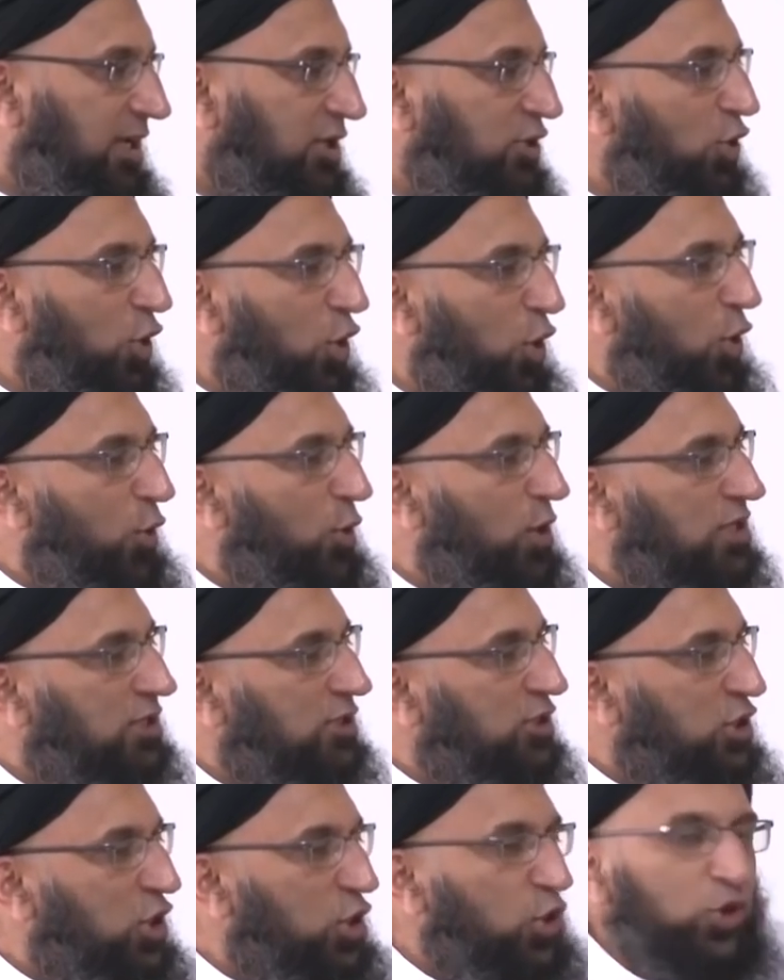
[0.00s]
You
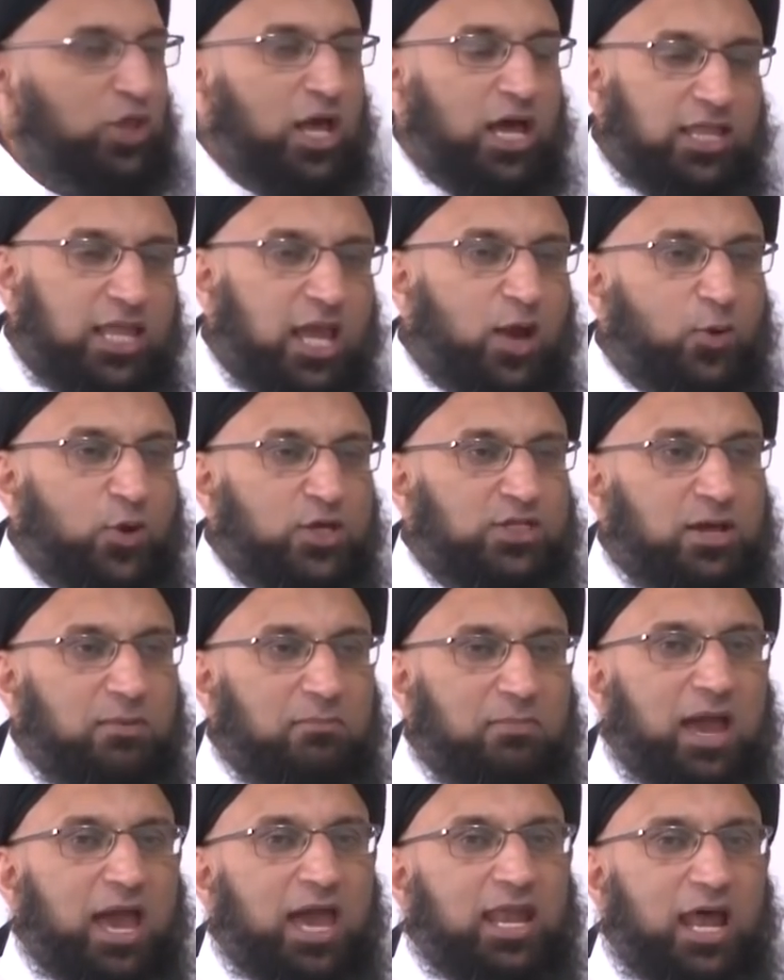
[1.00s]
always knew that there was
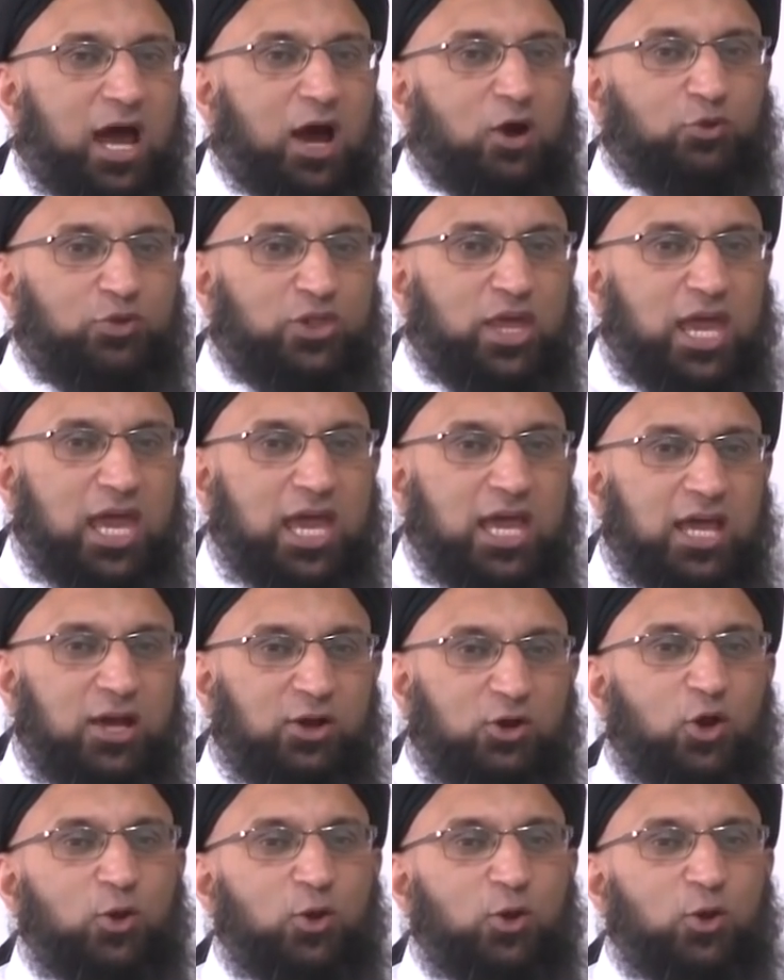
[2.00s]
a man out there